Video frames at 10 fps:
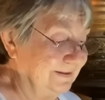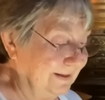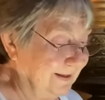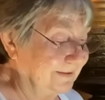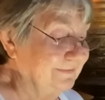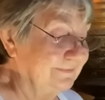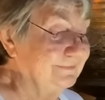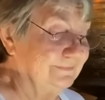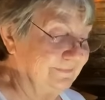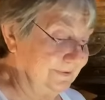
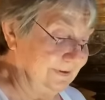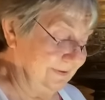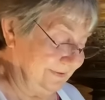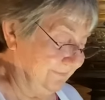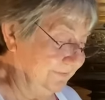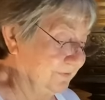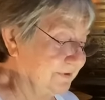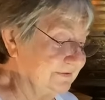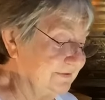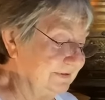And of
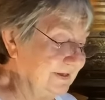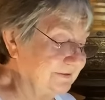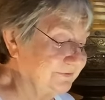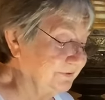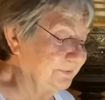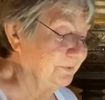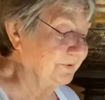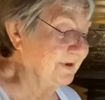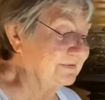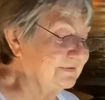course, he naturally
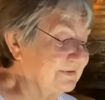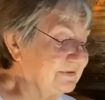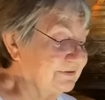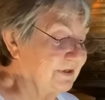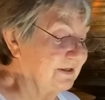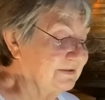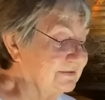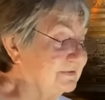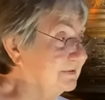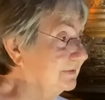progressed in the
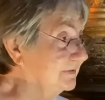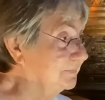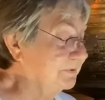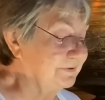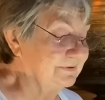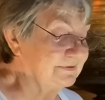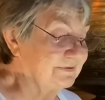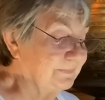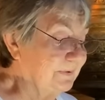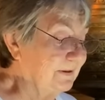jhanas and experienced
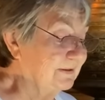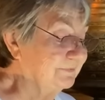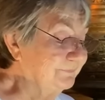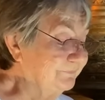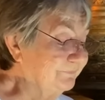nibbana.